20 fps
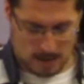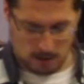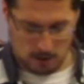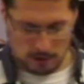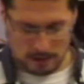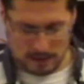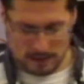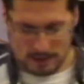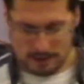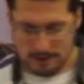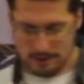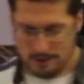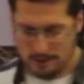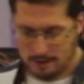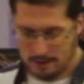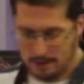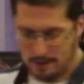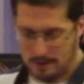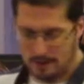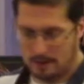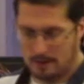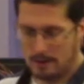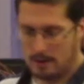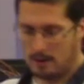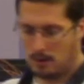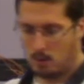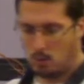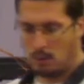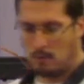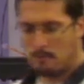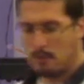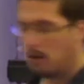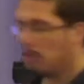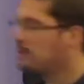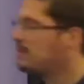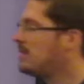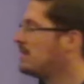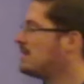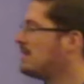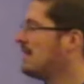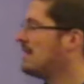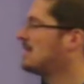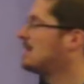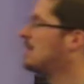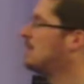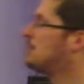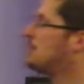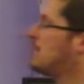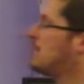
Now look at what Moses says,